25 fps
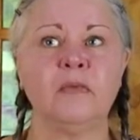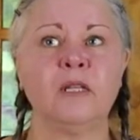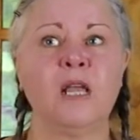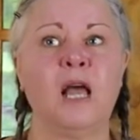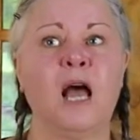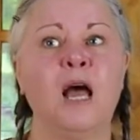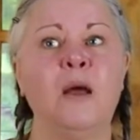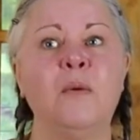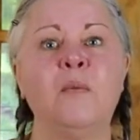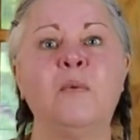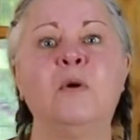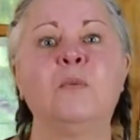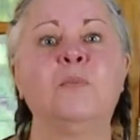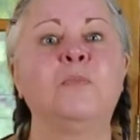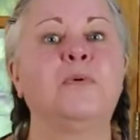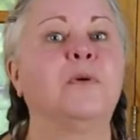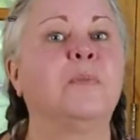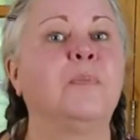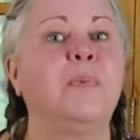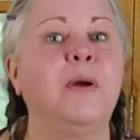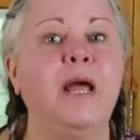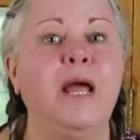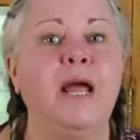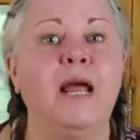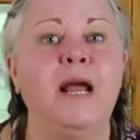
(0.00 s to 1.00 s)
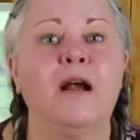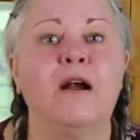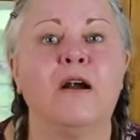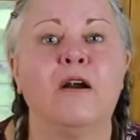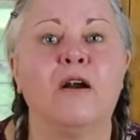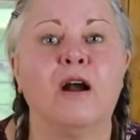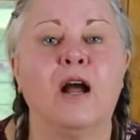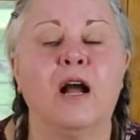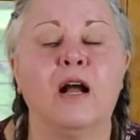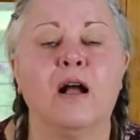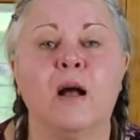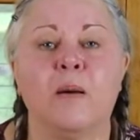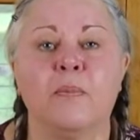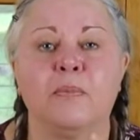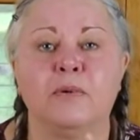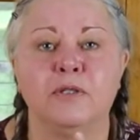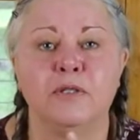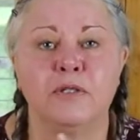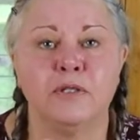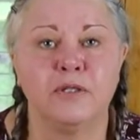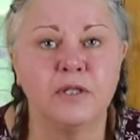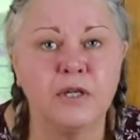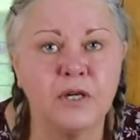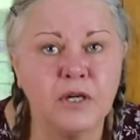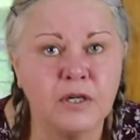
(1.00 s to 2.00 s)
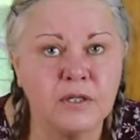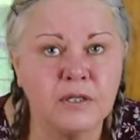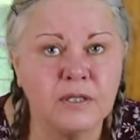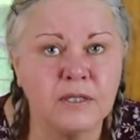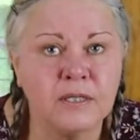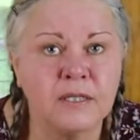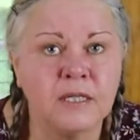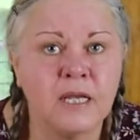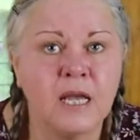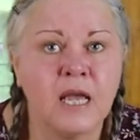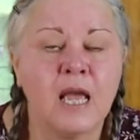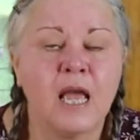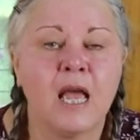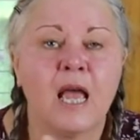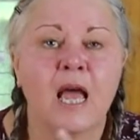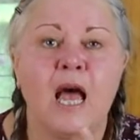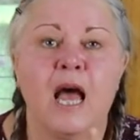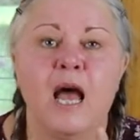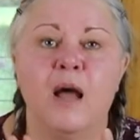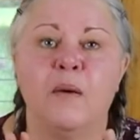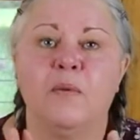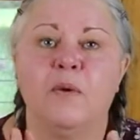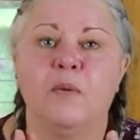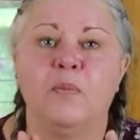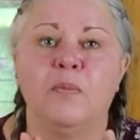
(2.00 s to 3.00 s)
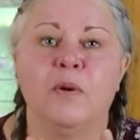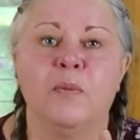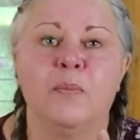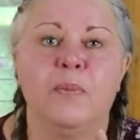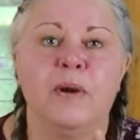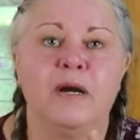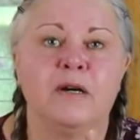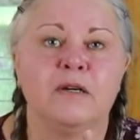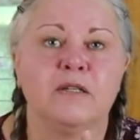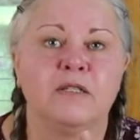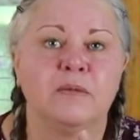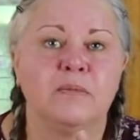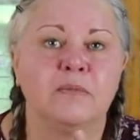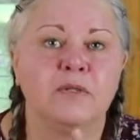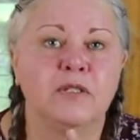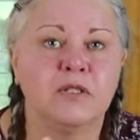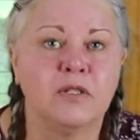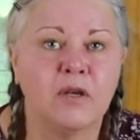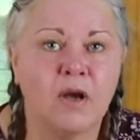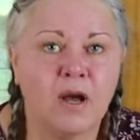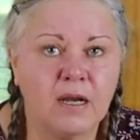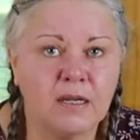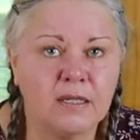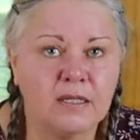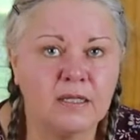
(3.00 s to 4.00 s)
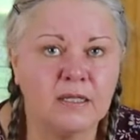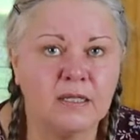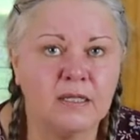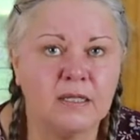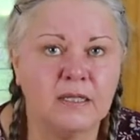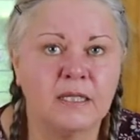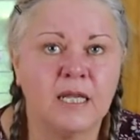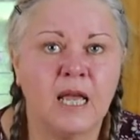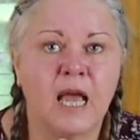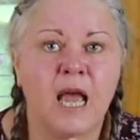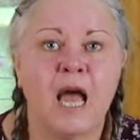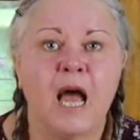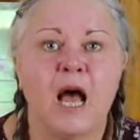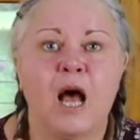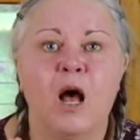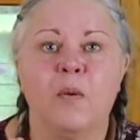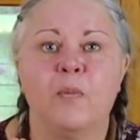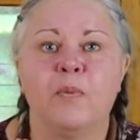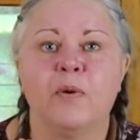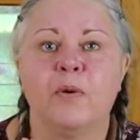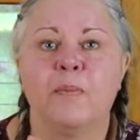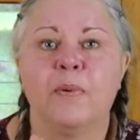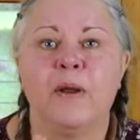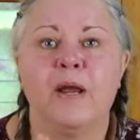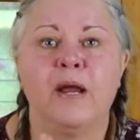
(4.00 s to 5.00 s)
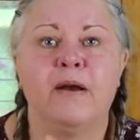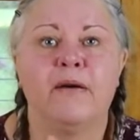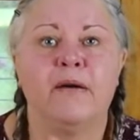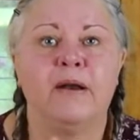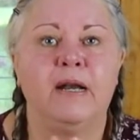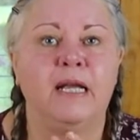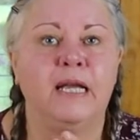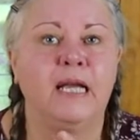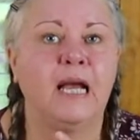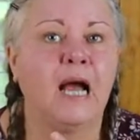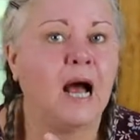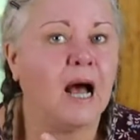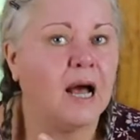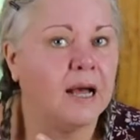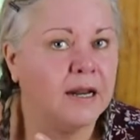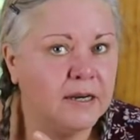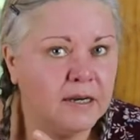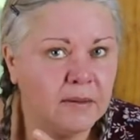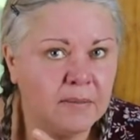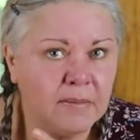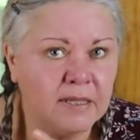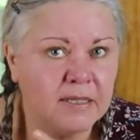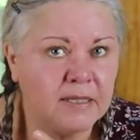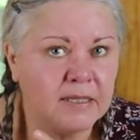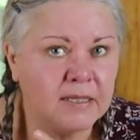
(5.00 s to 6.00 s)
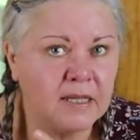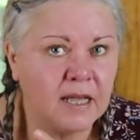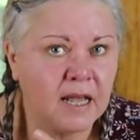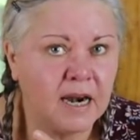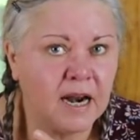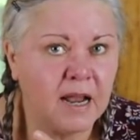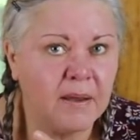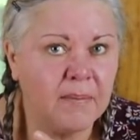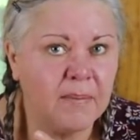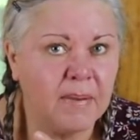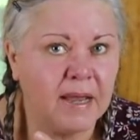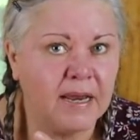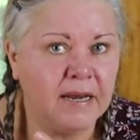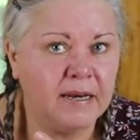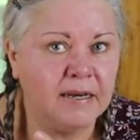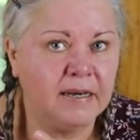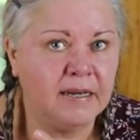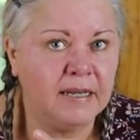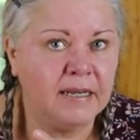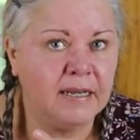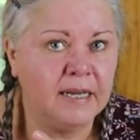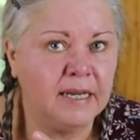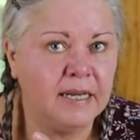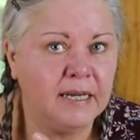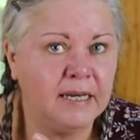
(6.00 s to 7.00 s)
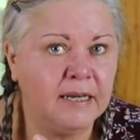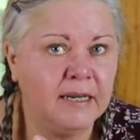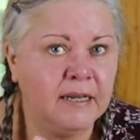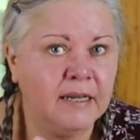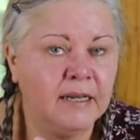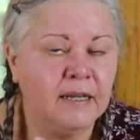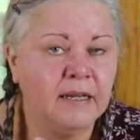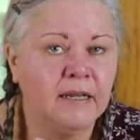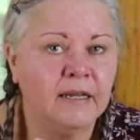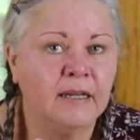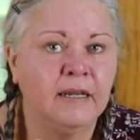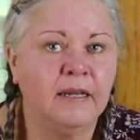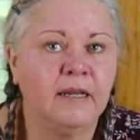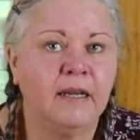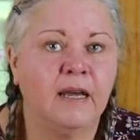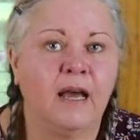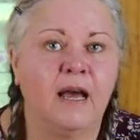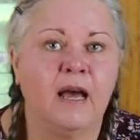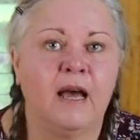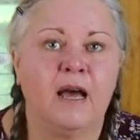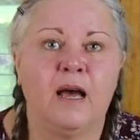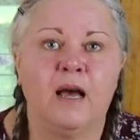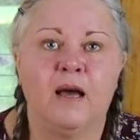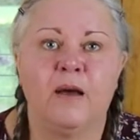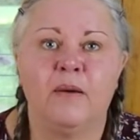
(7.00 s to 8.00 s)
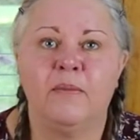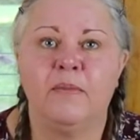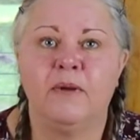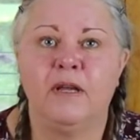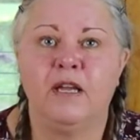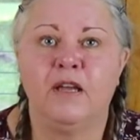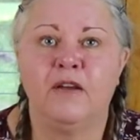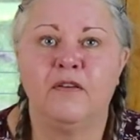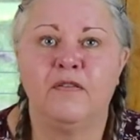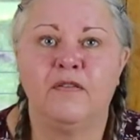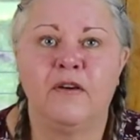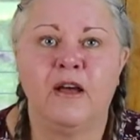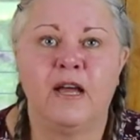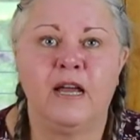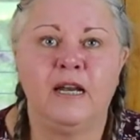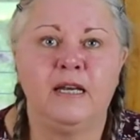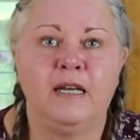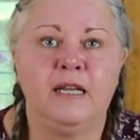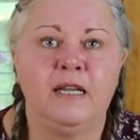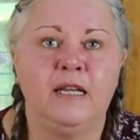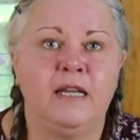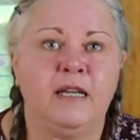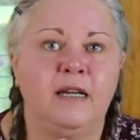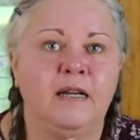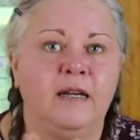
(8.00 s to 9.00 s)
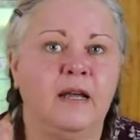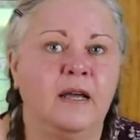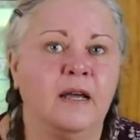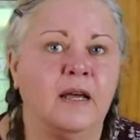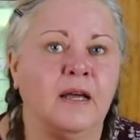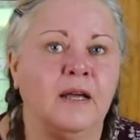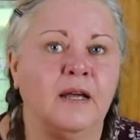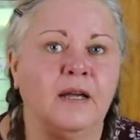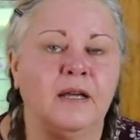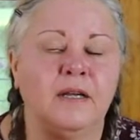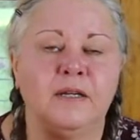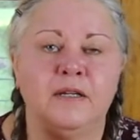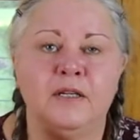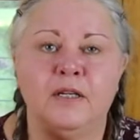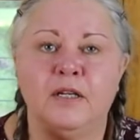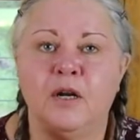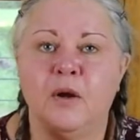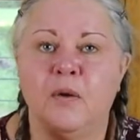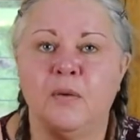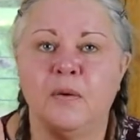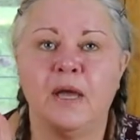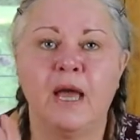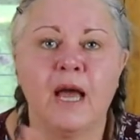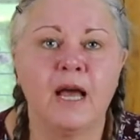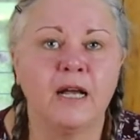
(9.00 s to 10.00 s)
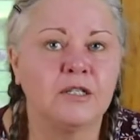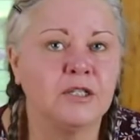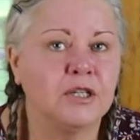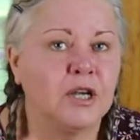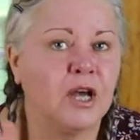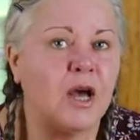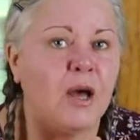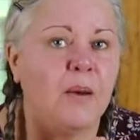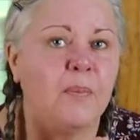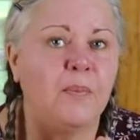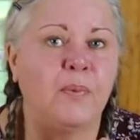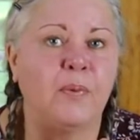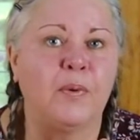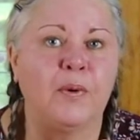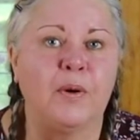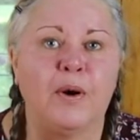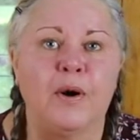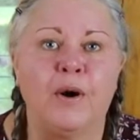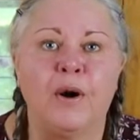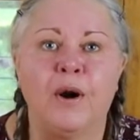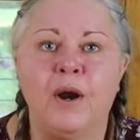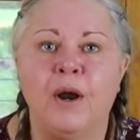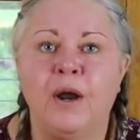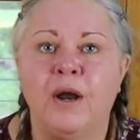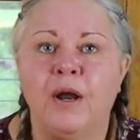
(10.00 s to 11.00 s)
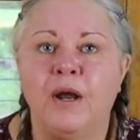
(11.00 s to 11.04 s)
I will prepare a couple desserts. I will prepare some sauces. I'll prepare any condiments that I might need. If I need, you know, ketchup or,